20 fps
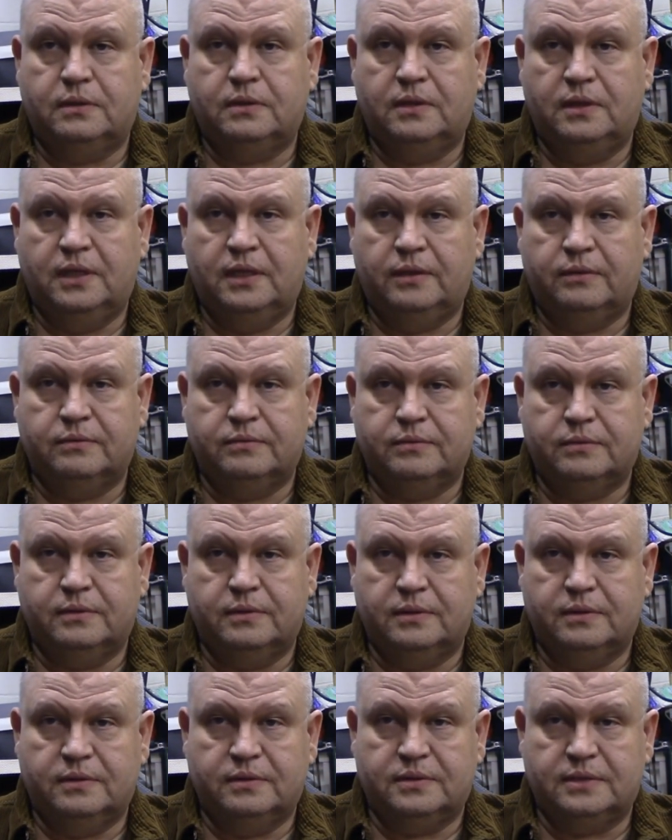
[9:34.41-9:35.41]
You know,
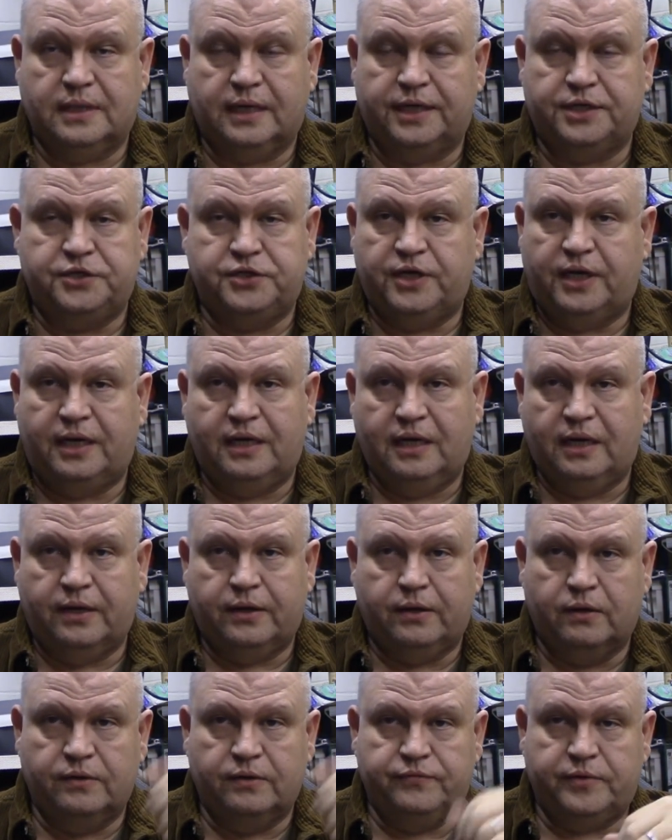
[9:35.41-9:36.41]
like a chain
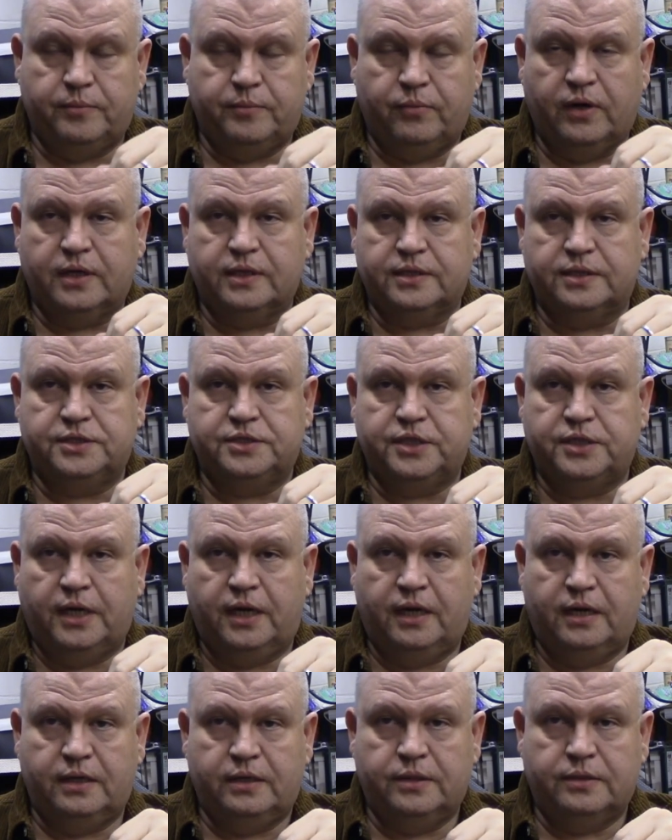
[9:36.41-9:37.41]
letter, if you break the
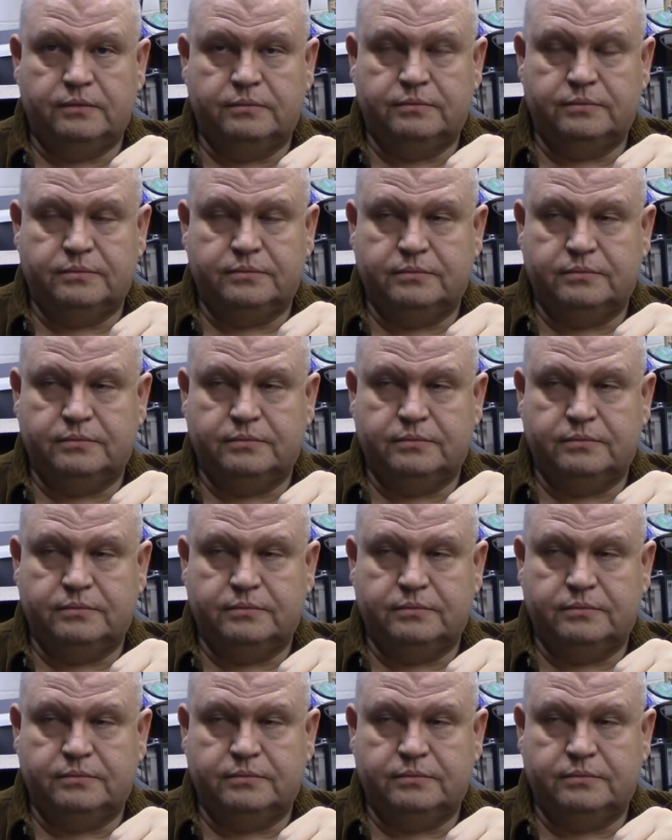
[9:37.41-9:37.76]
chain, you.